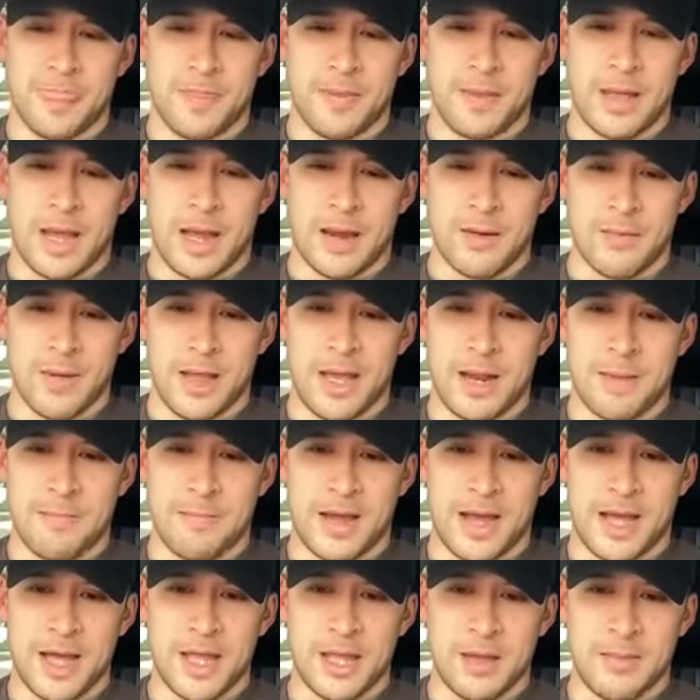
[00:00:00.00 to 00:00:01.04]
I ran it
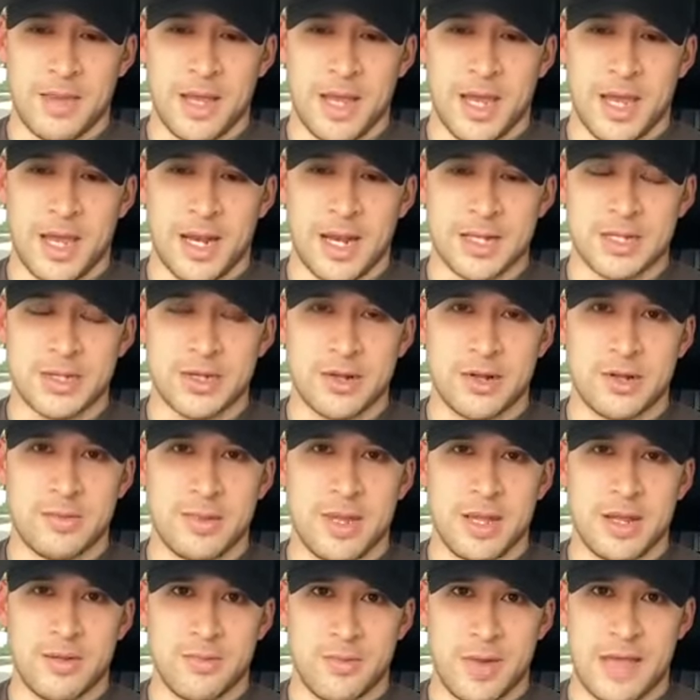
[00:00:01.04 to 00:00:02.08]
by them, and I told them
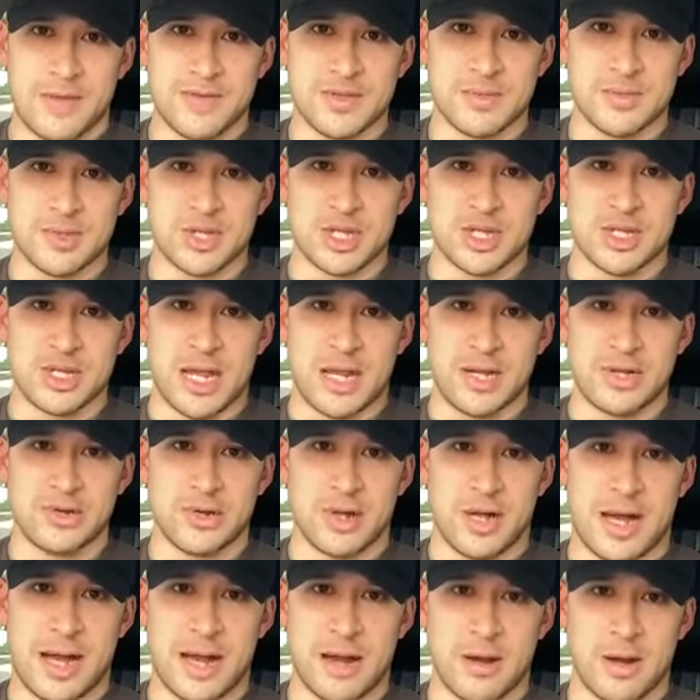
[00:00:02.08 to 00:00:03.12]
that we have some
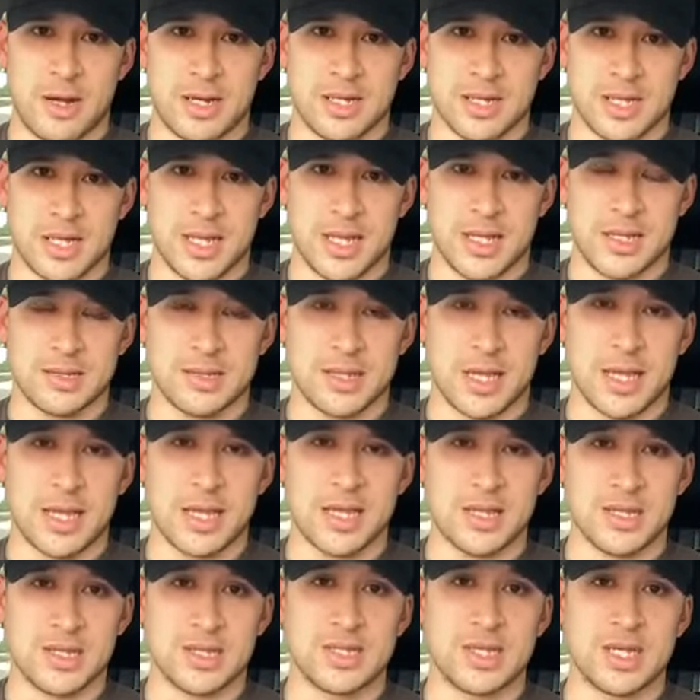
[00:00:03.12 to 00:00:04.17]
substantial IRS liens, like
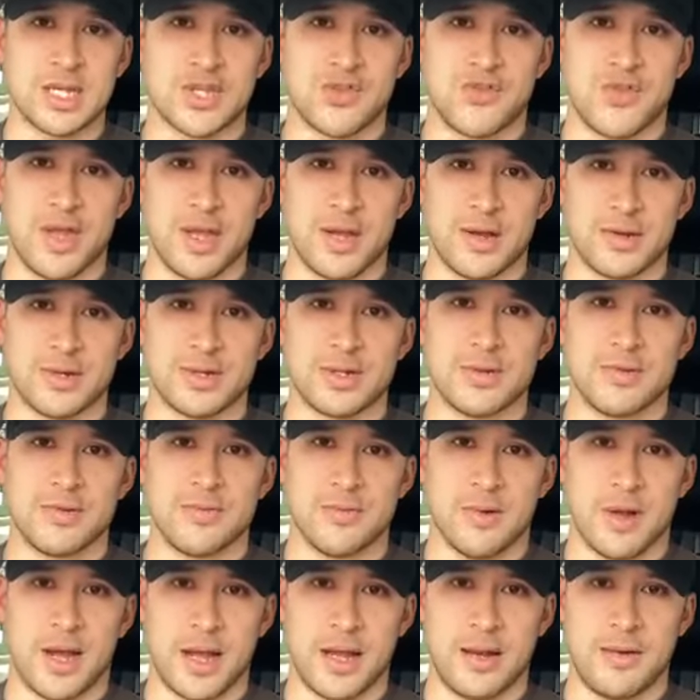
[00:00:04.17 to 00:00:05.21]
in the six figures,
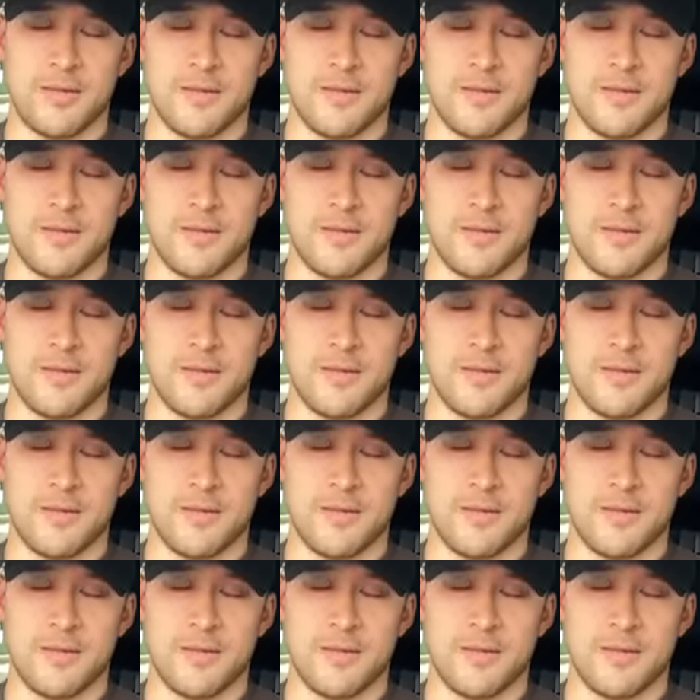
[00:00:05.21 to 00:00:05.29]
right?